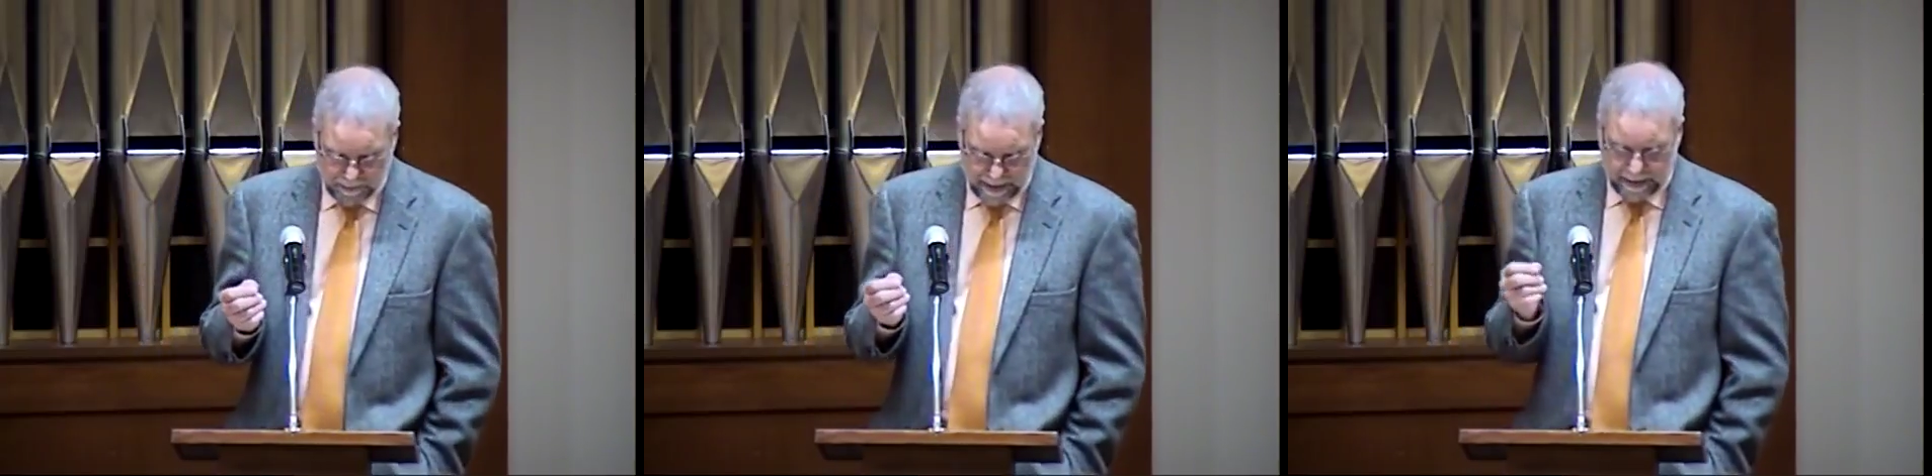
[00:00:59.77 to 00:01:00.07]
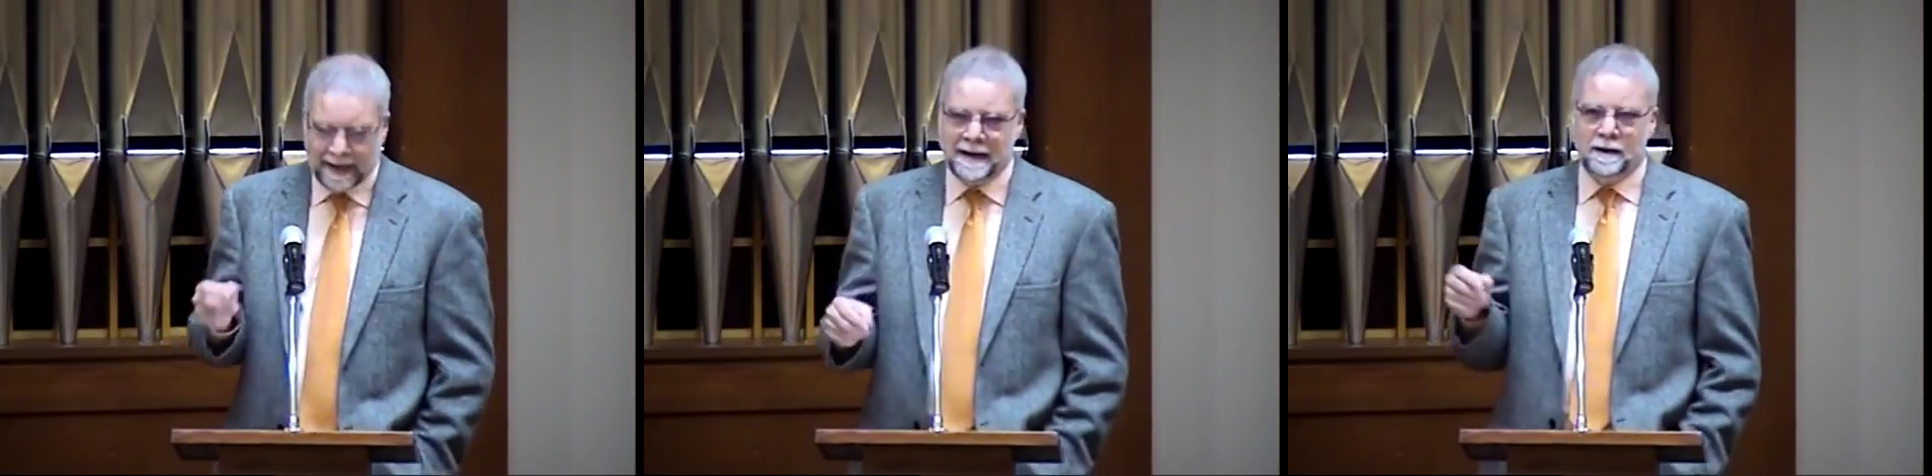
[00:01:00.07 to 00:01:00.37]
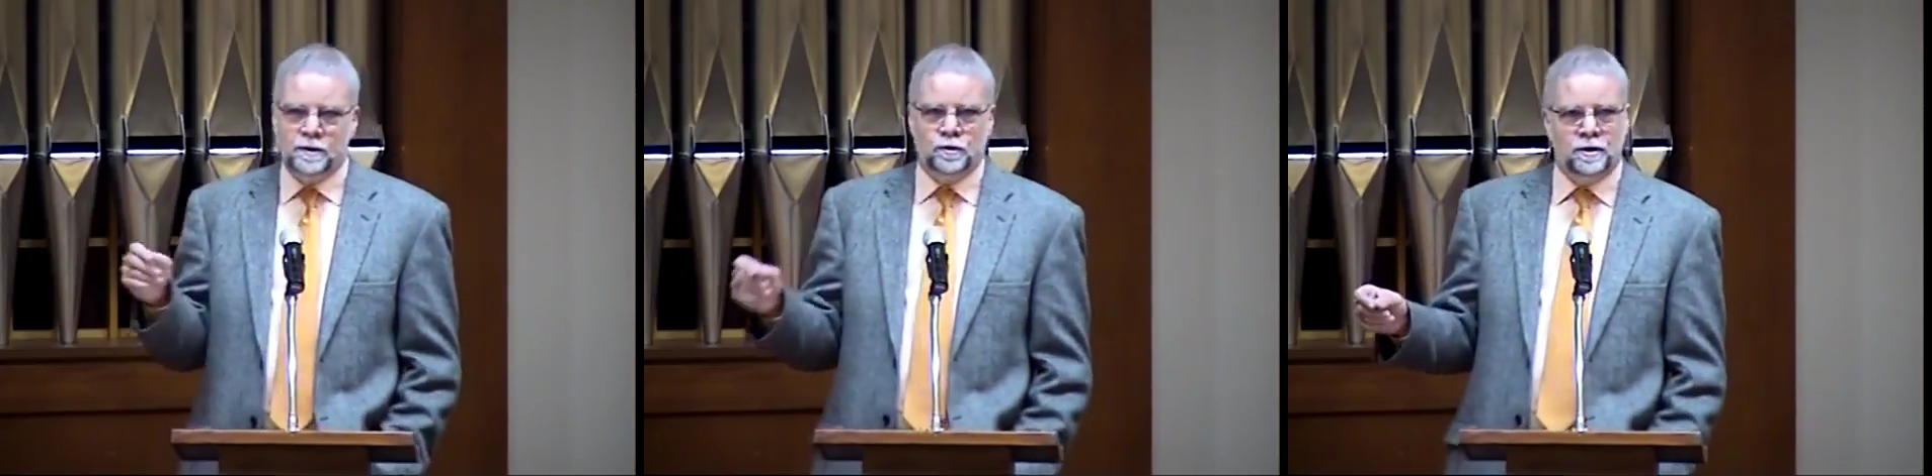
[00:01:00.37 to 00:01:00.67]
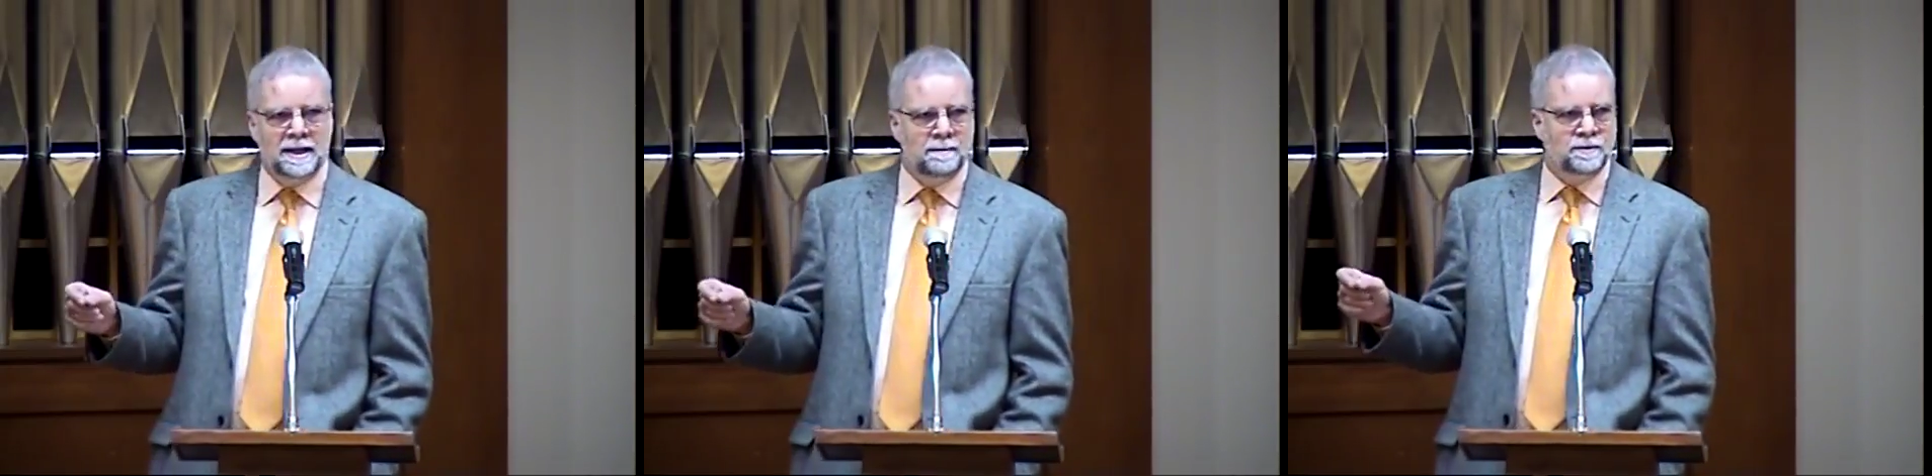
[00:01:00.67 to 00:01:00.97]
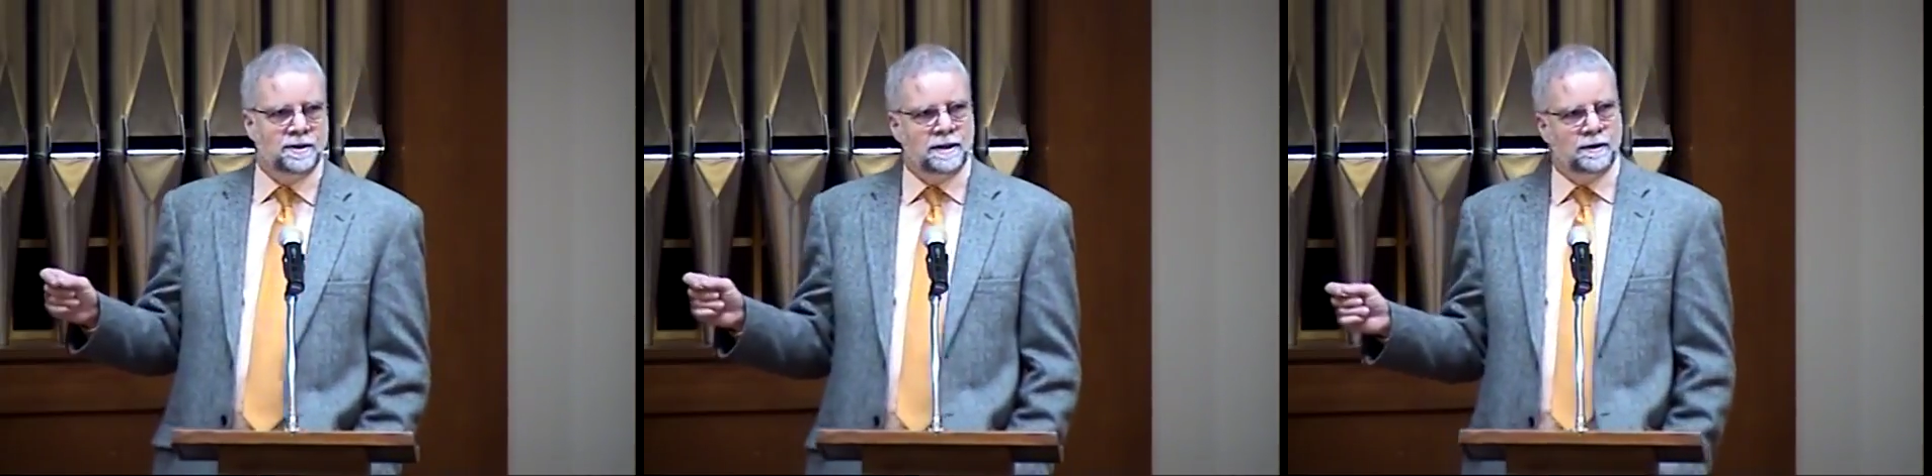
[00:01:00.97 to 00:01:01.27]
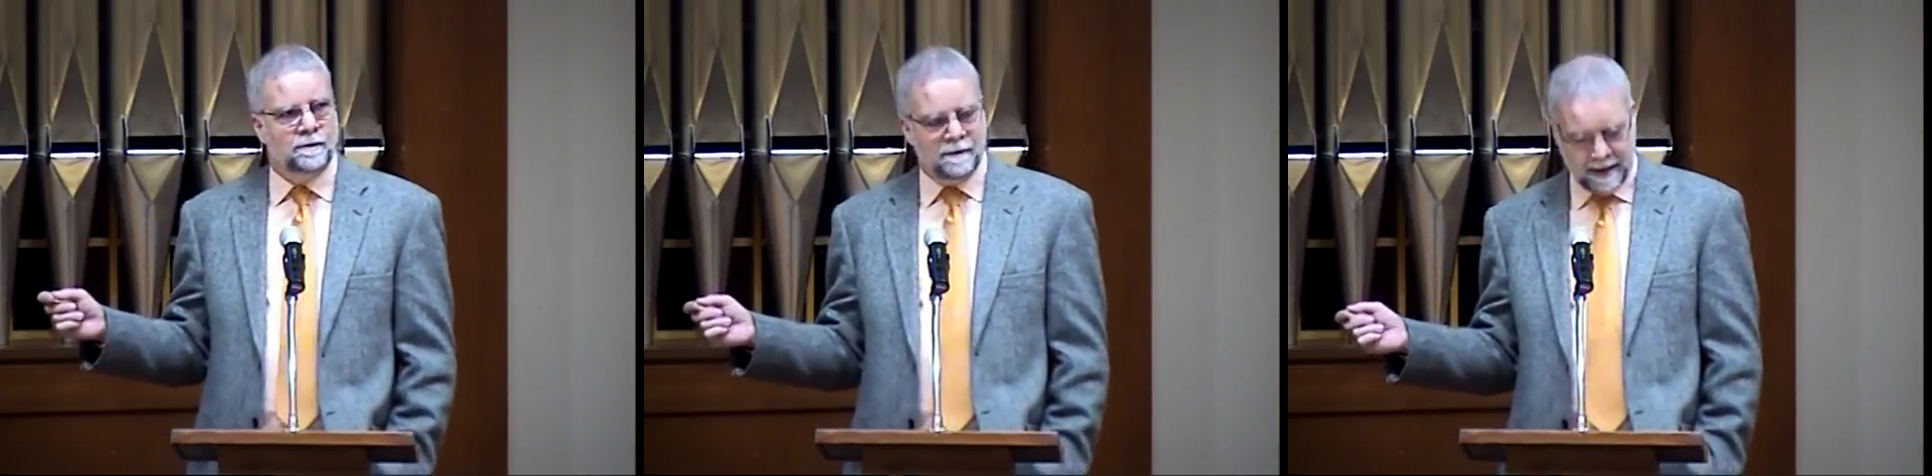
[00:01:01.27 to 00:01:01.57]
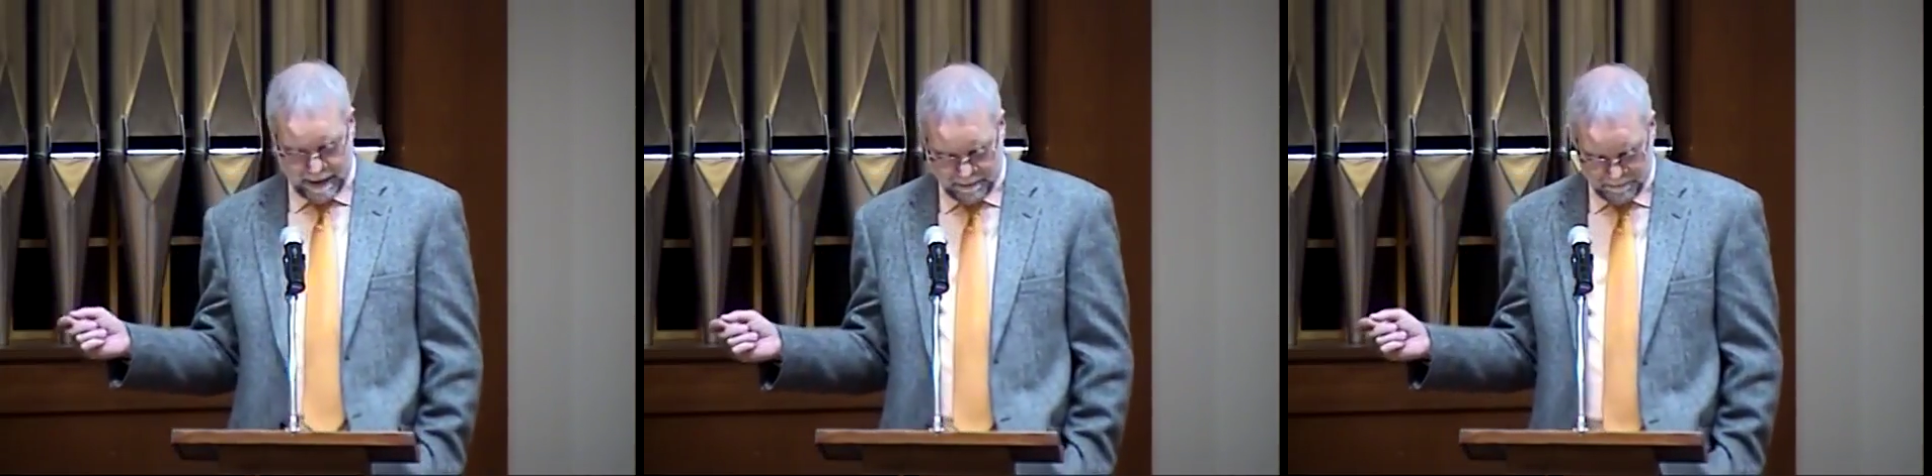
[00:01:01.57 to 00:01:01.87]
lay our dreams in the
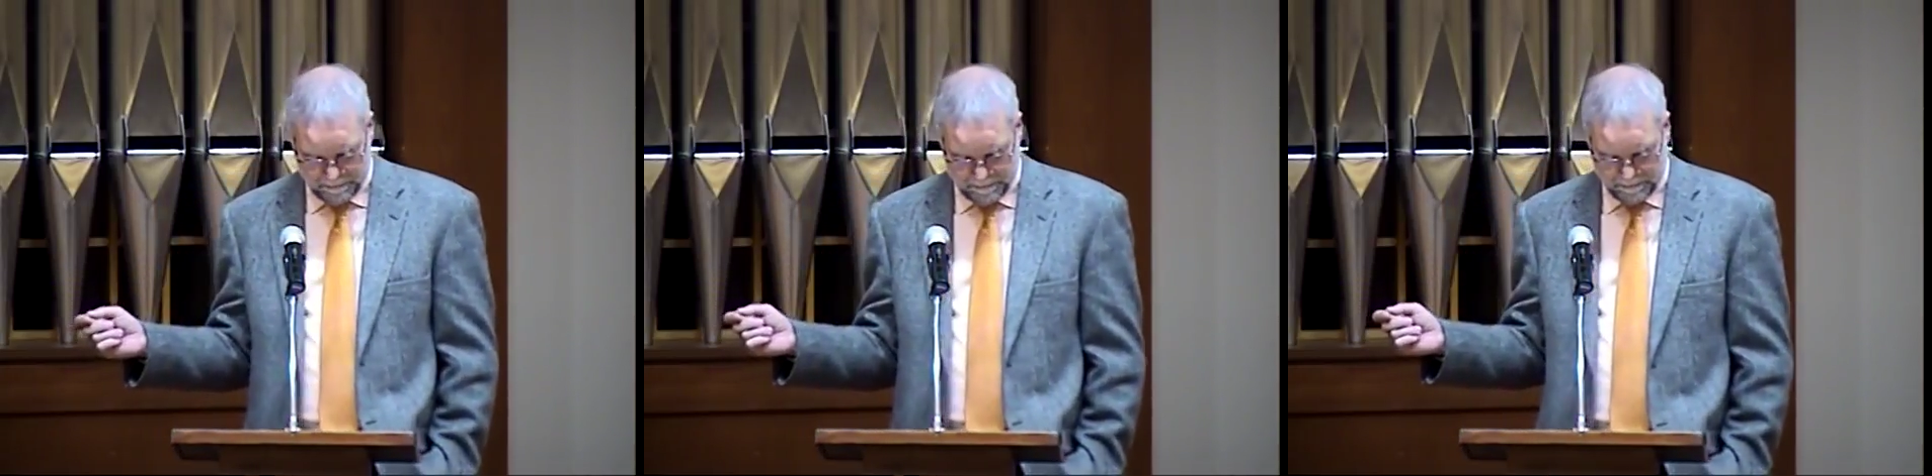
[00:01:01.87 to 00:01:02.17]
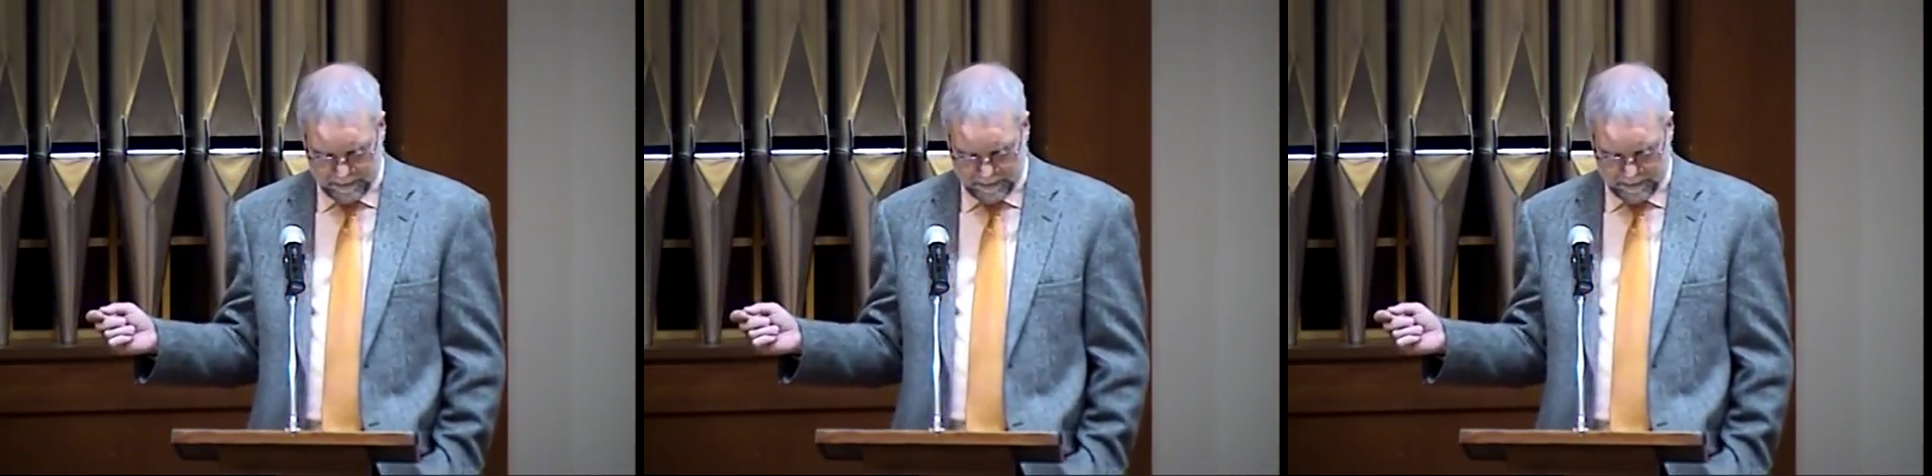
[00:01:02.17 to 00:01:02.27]
grave